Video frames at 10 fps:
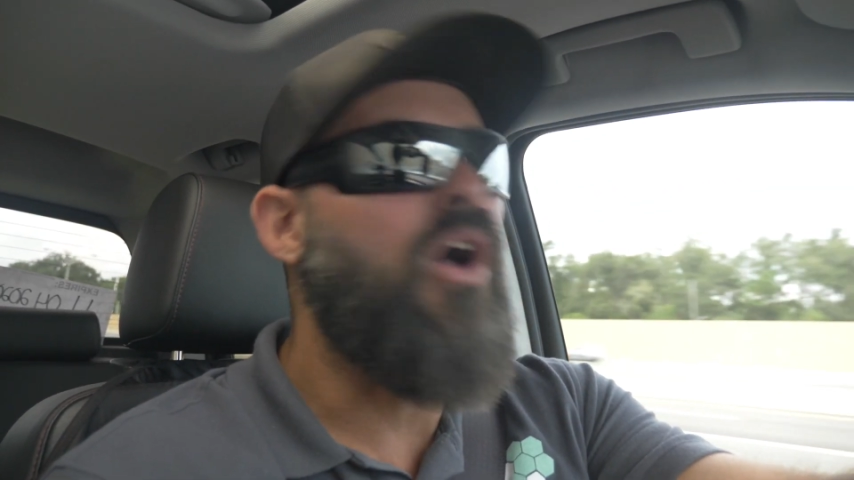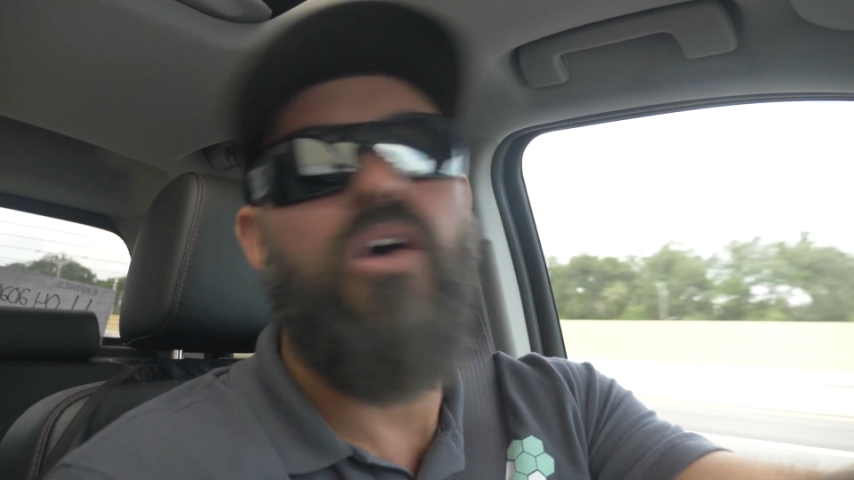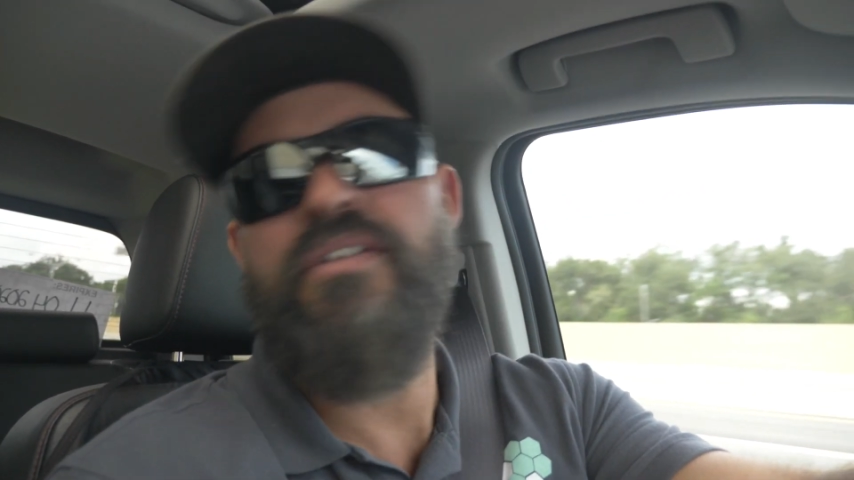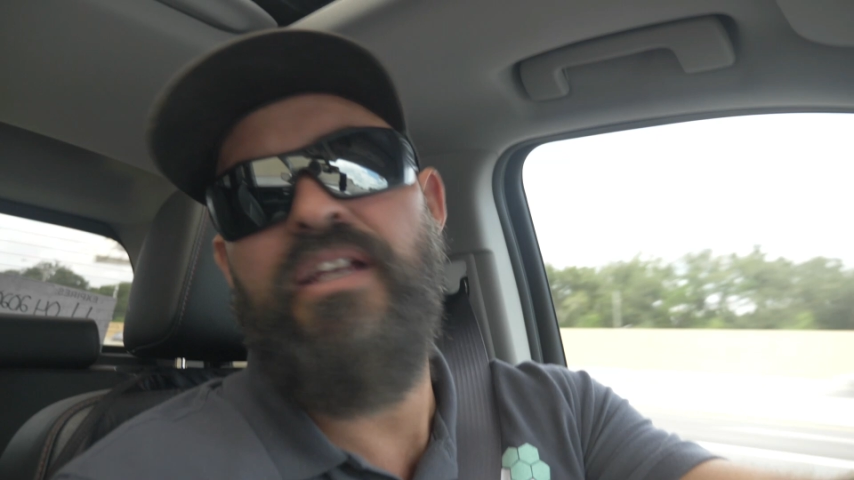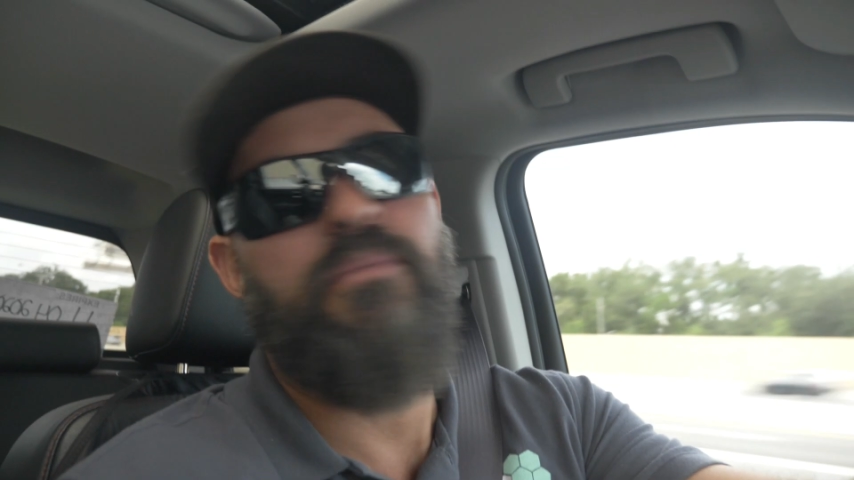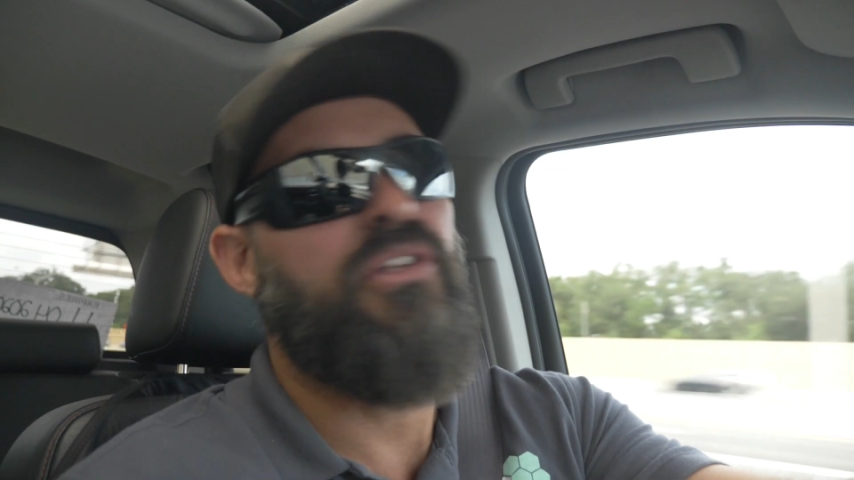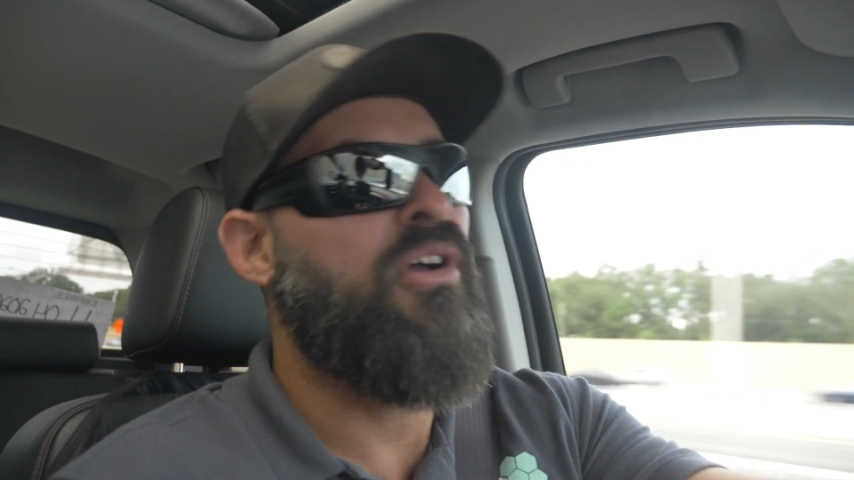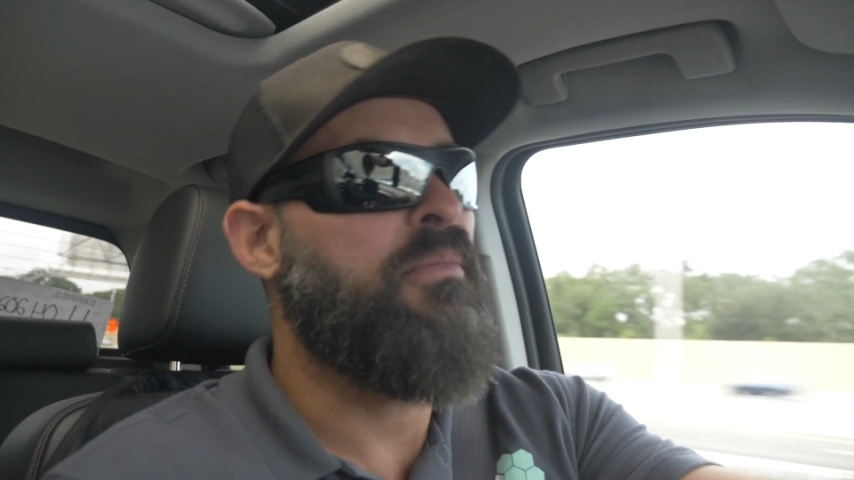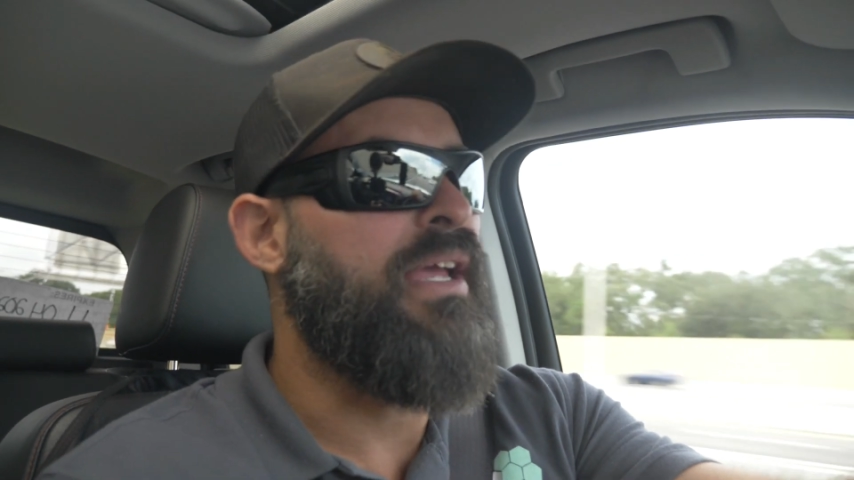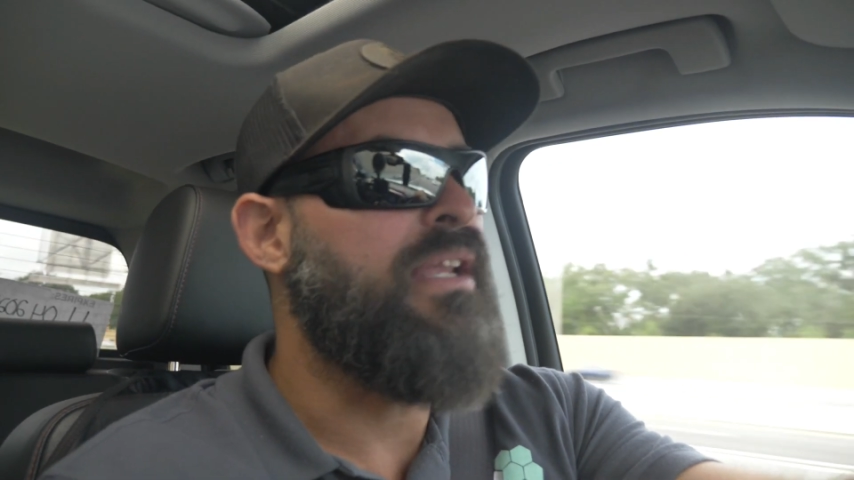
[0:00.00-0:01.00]
All summer
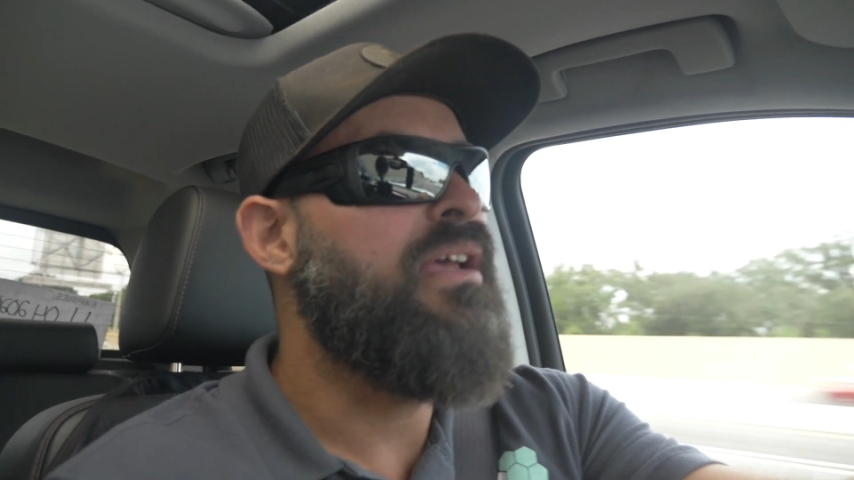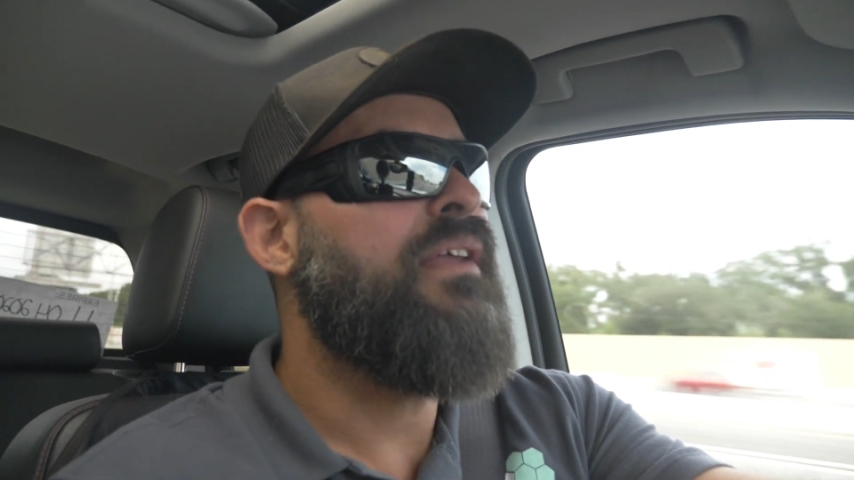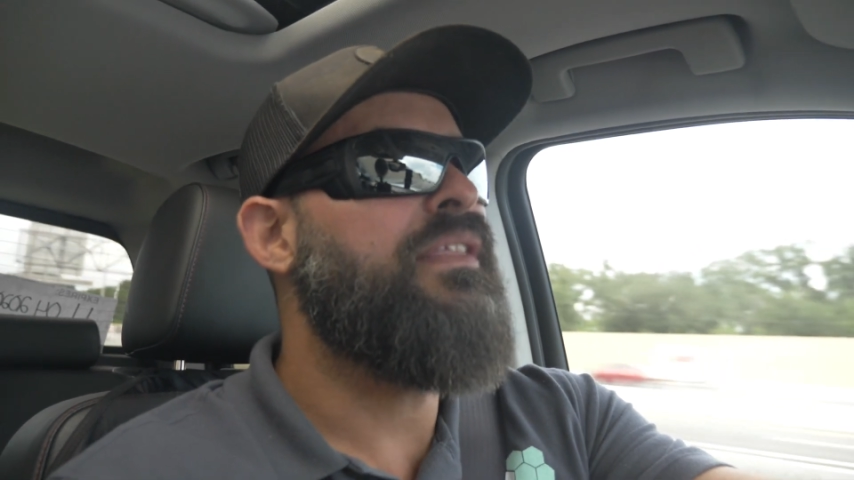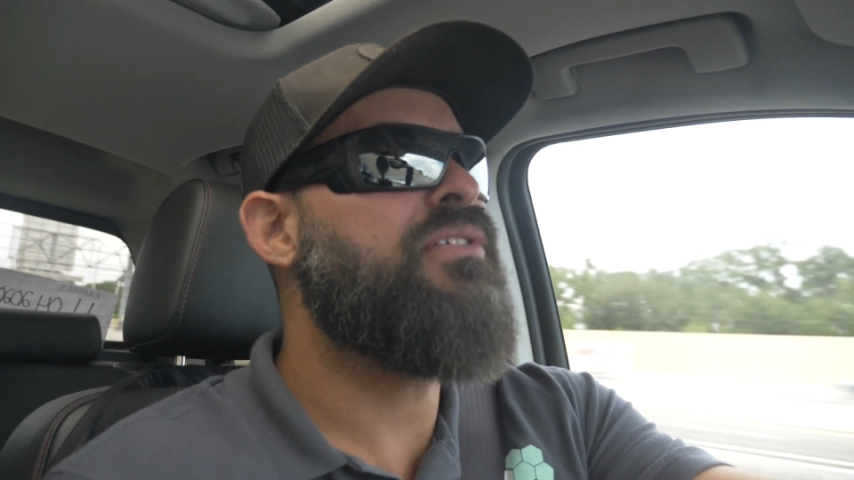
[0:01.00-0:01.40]
long, man.